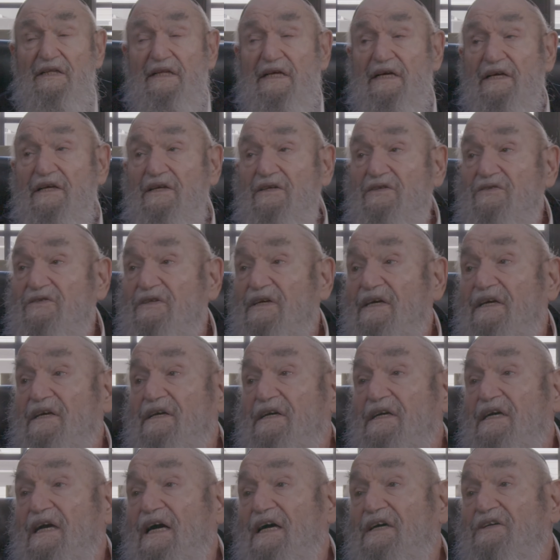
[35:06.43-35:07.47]
Now you'll
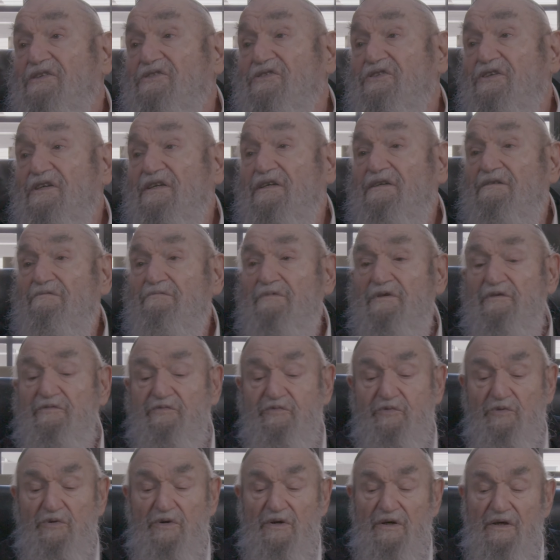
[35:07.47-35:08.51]
say Kasha, uh,
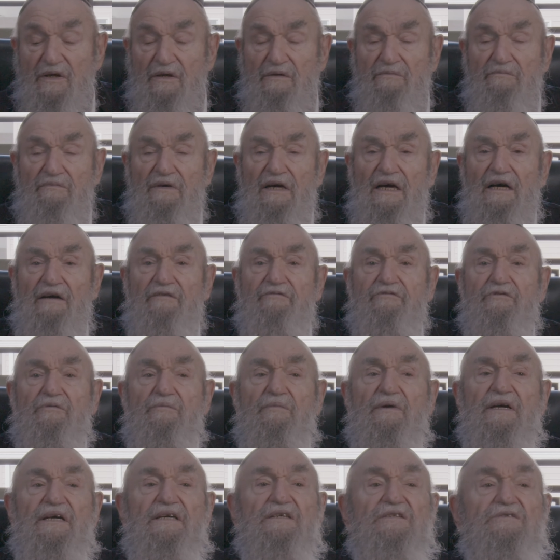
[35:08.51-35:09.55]
before
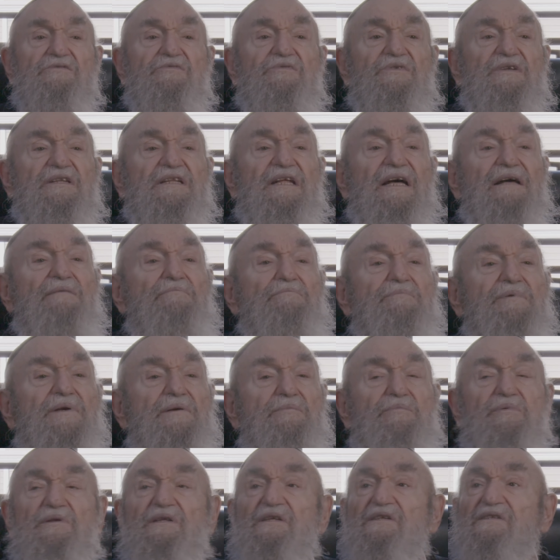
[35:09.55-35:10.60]
Avram asked for ten
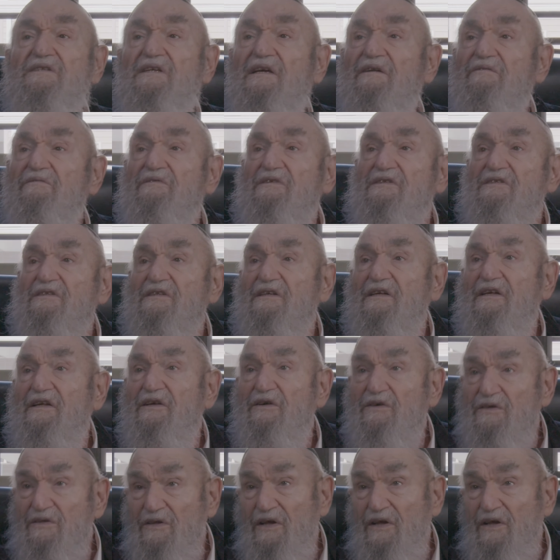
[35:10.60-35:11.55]
people to save the city,